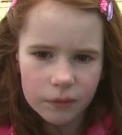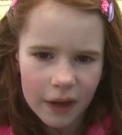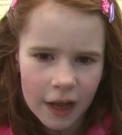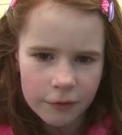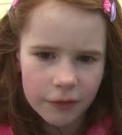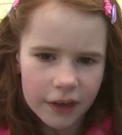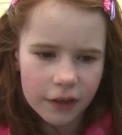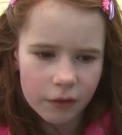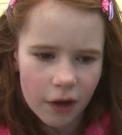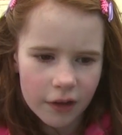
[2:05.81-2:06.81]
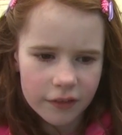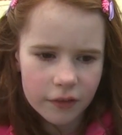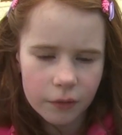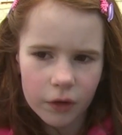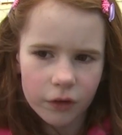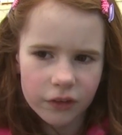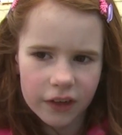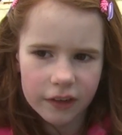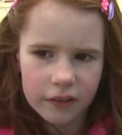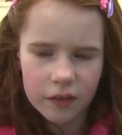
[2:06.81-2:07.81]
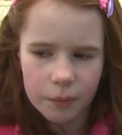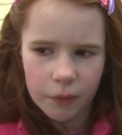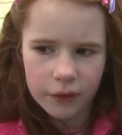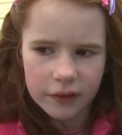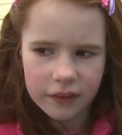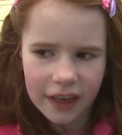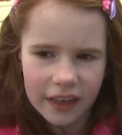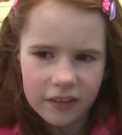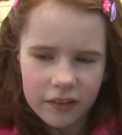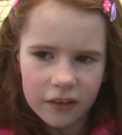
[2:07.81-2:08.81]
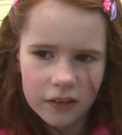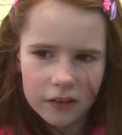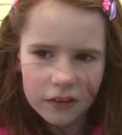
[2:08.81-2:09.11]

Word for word: halfway across the world to support cancer.